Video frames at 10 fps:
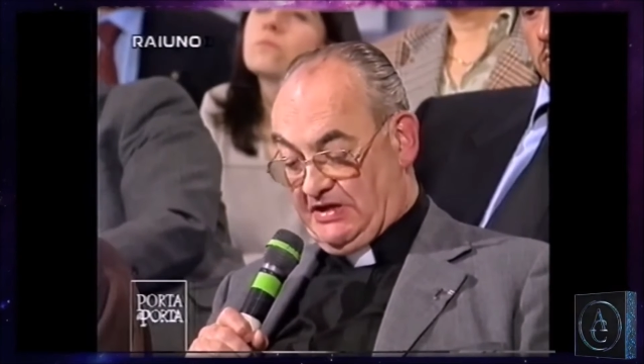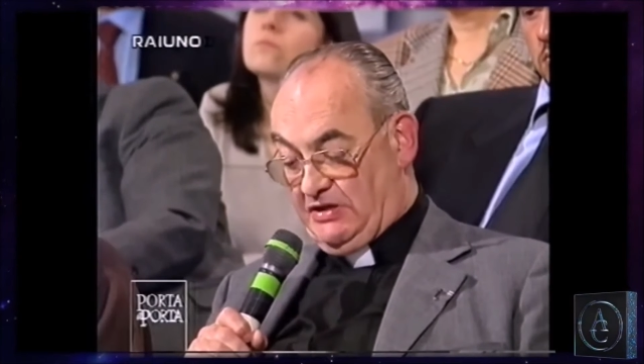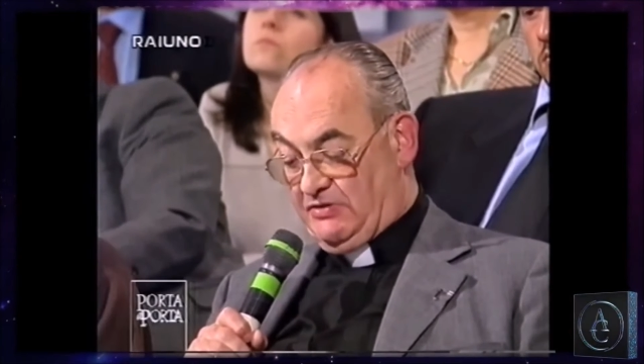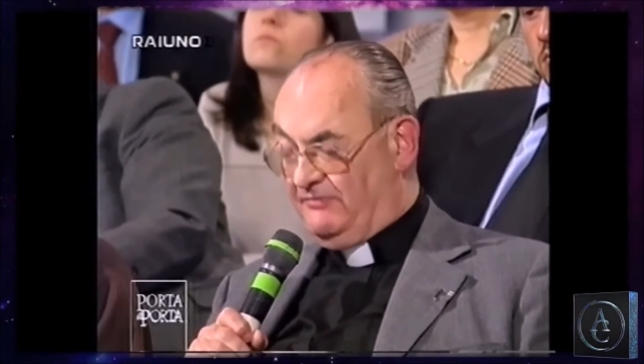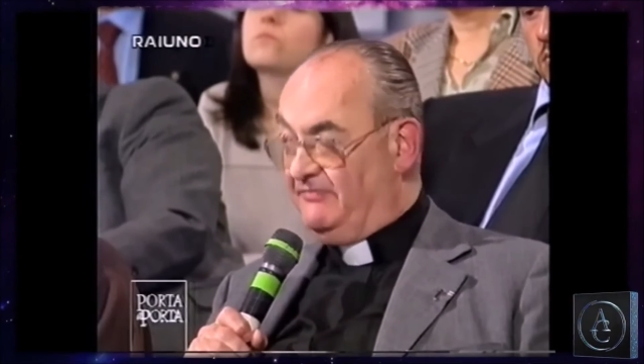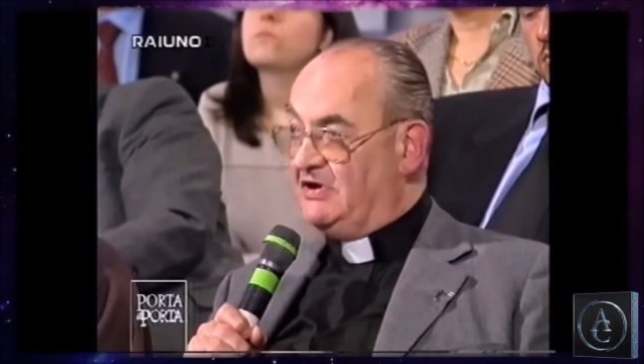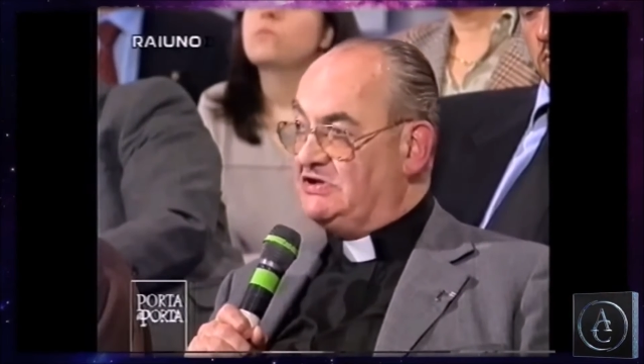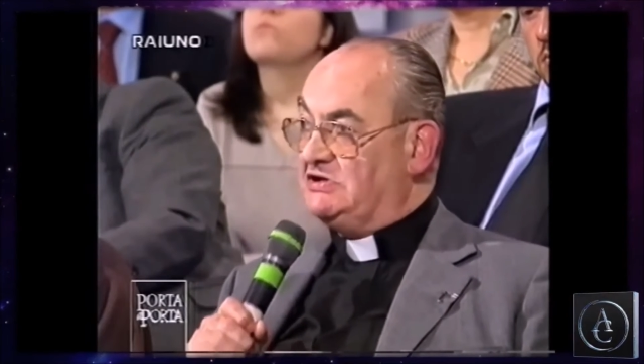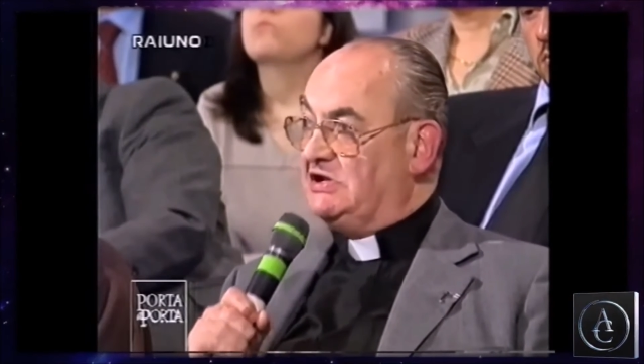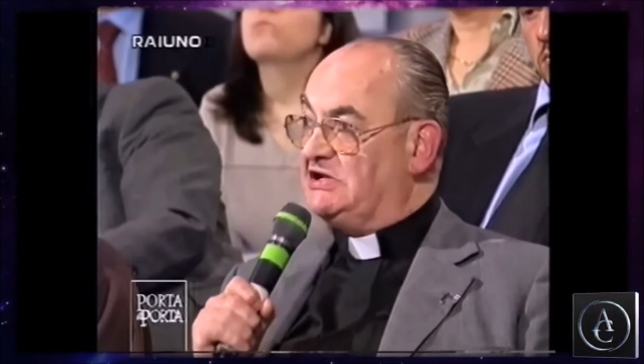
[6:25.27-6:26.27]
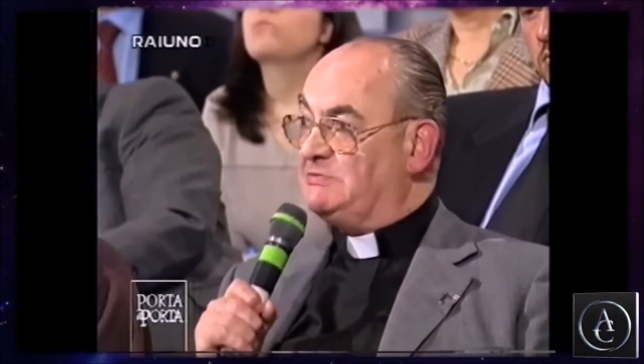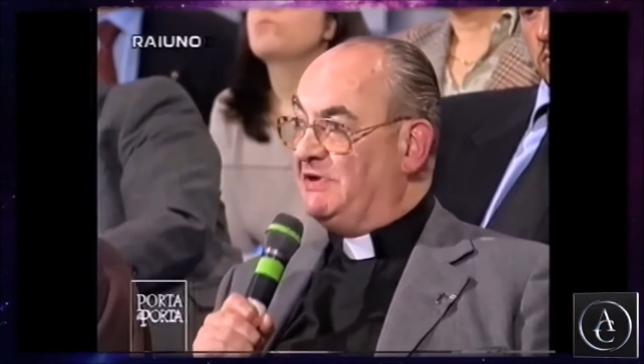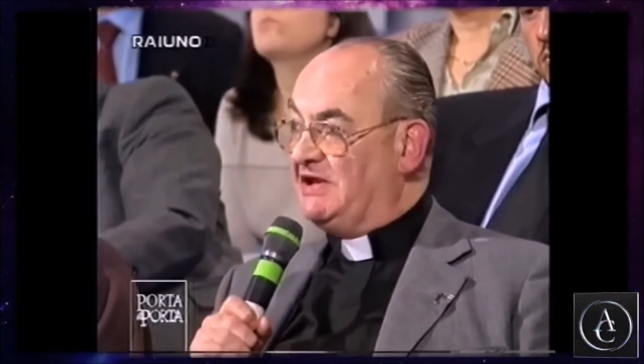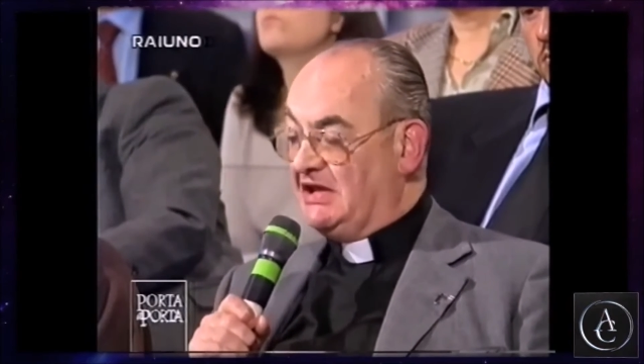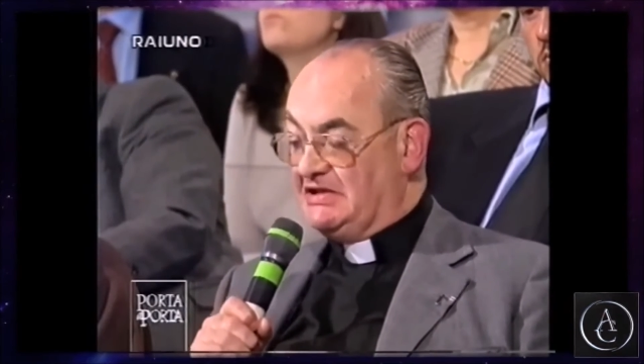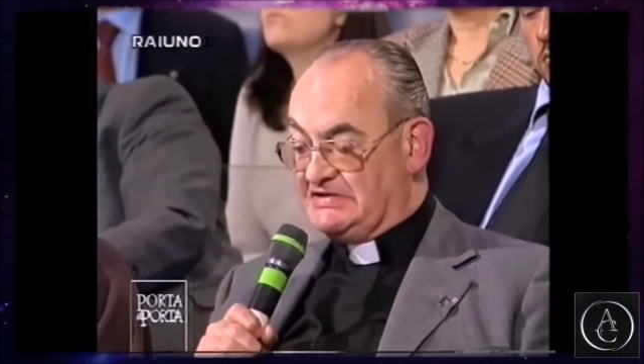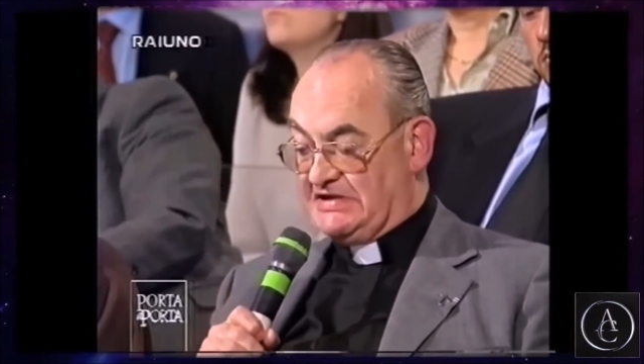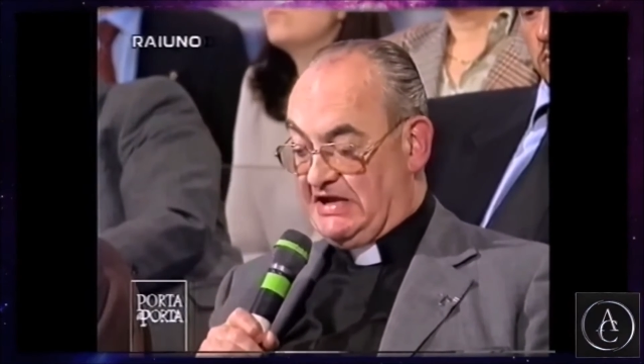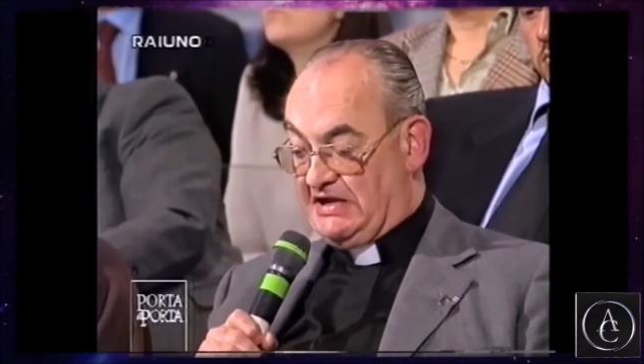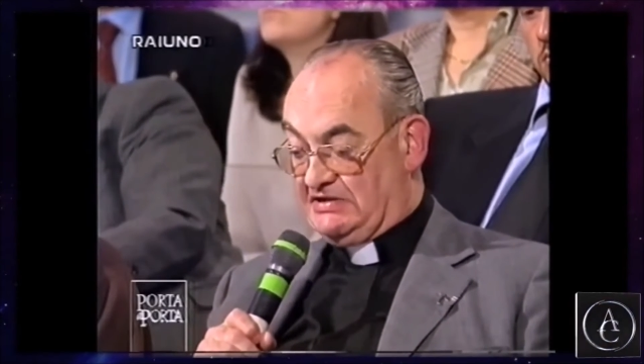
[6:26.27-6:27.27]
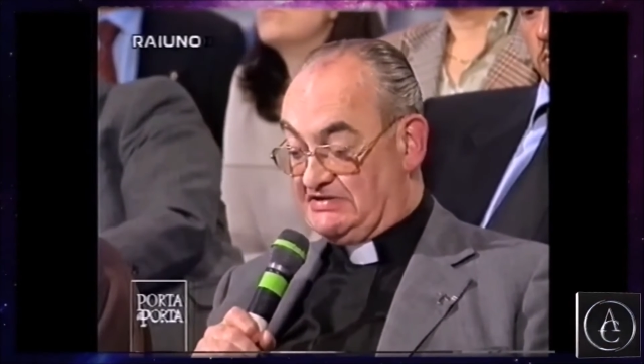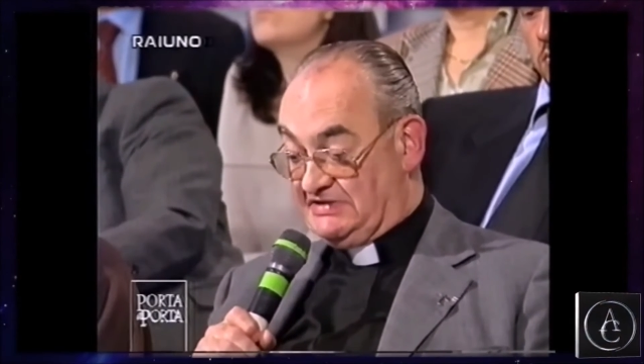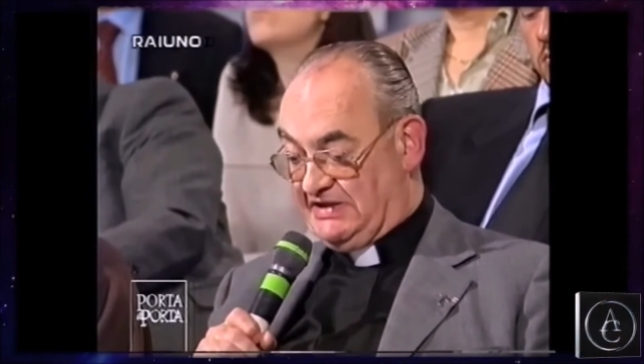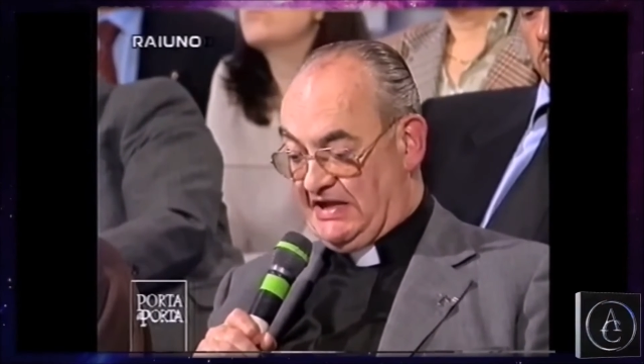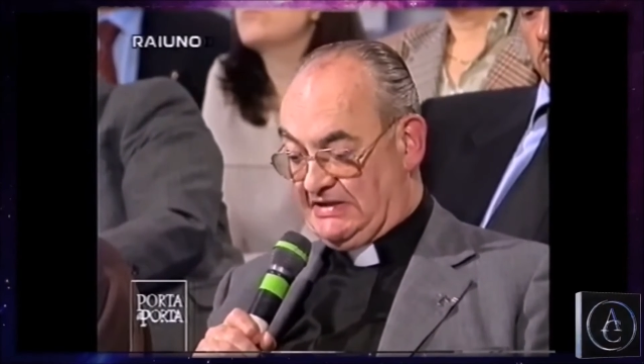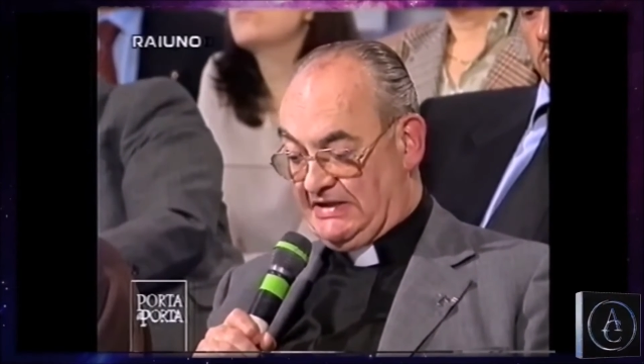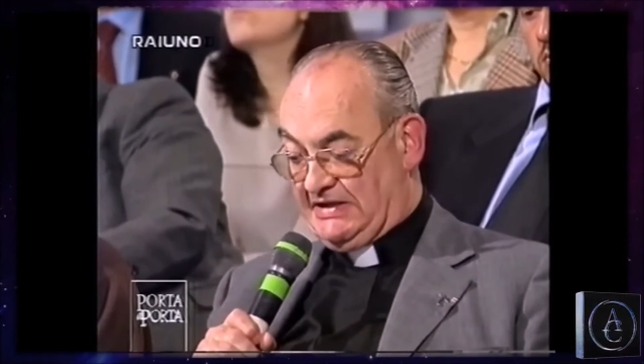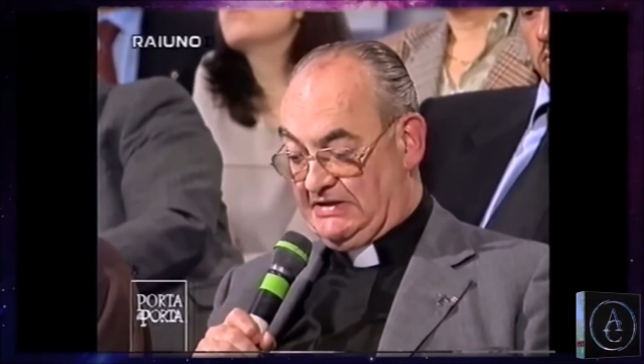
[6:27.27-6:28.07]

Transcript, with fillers: the strange experience of